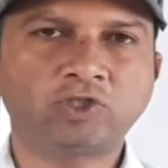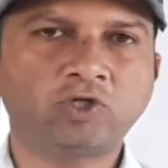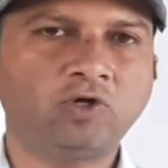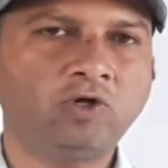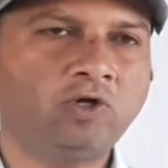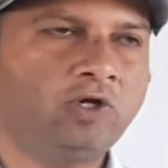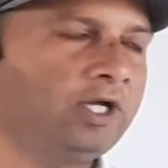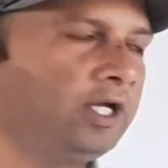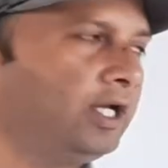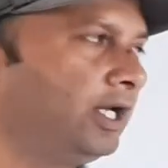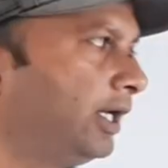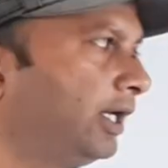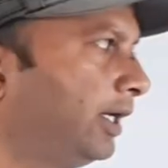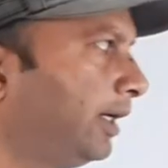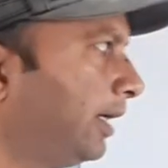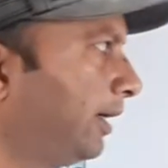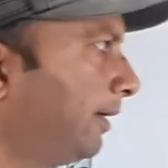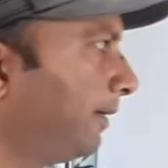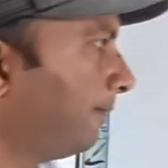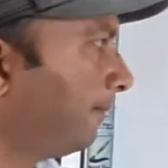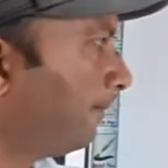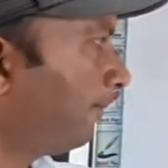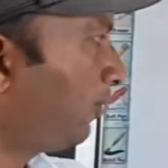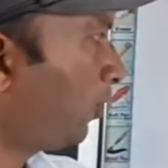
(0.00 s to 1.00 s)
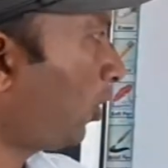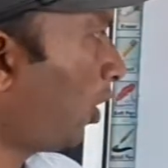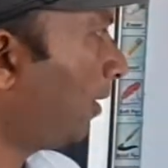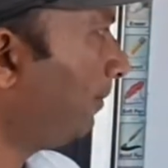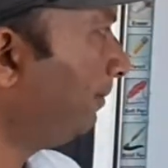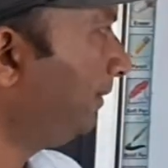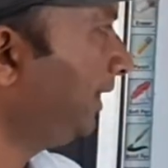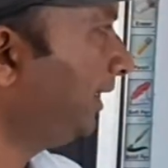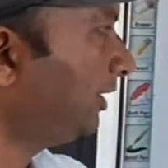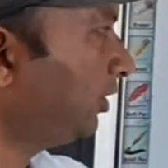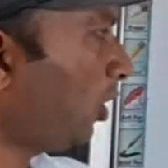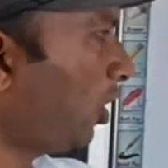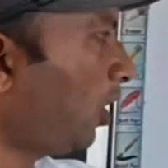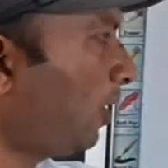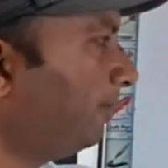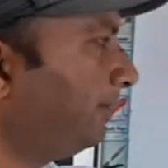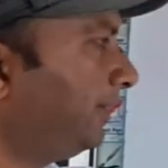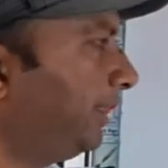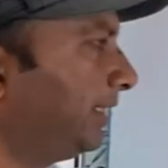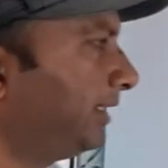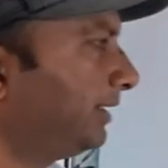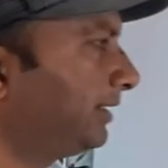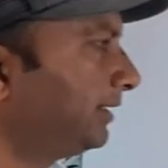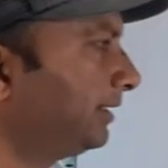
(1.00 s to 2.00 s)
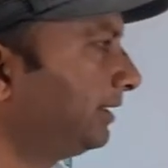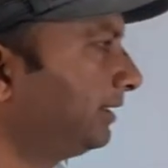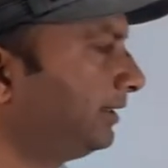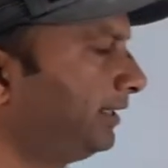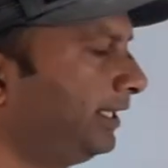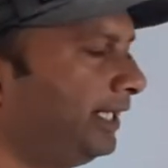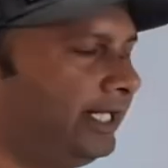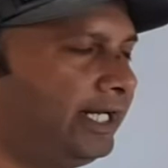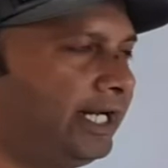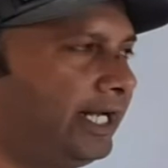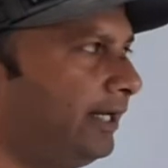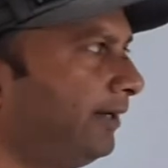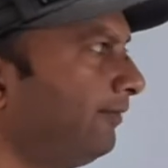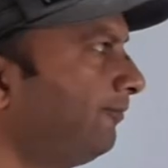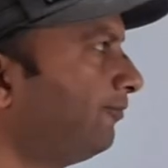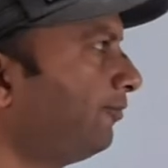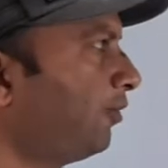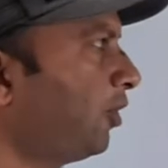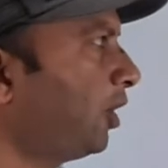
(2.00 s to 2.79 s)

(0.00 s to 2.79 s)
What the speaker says: So from this object there are